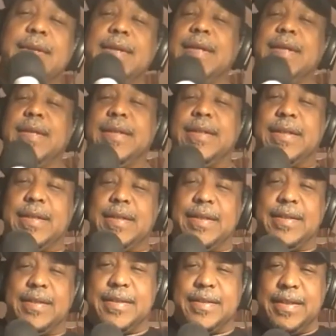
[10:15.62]

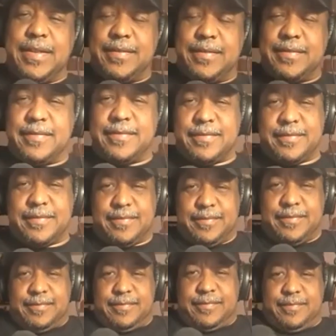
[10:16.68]

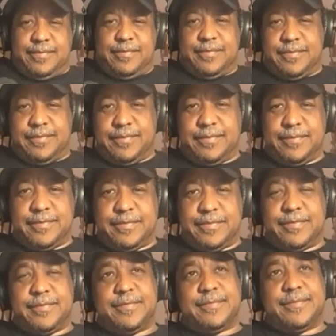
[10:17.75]

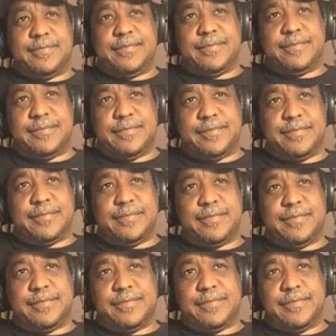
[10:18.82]

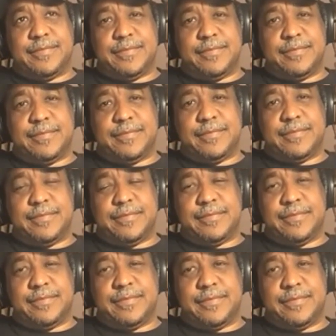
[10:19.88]

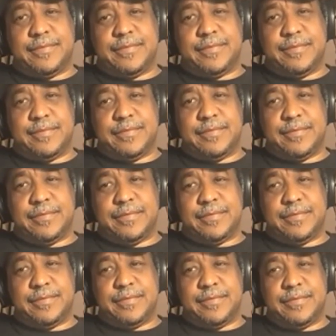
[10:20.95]

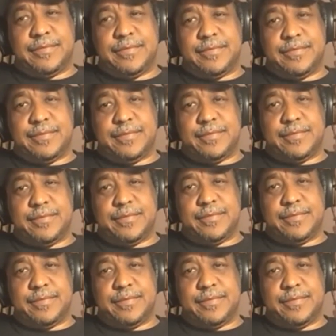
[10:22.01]
(not speaking)